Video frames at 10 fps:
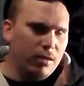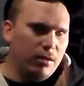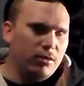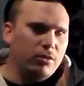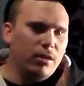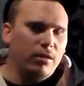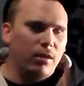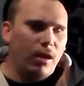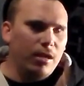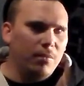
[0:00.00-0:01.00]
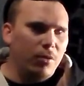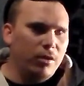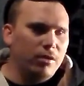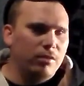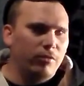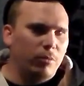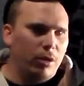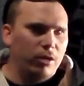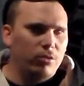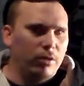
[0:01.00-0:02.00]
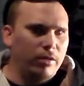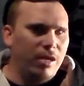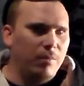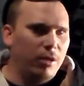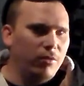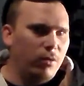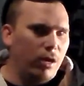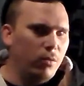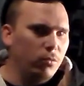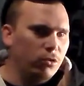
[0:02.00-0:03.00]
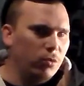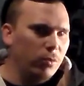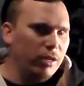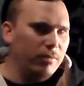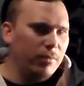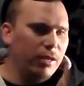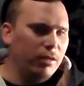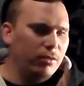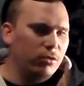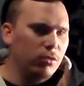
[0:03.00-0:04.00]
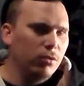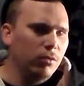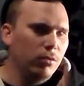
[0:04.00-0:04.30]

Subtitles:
and Interstate 91 is in Vermont. So I keep my route 20 minutes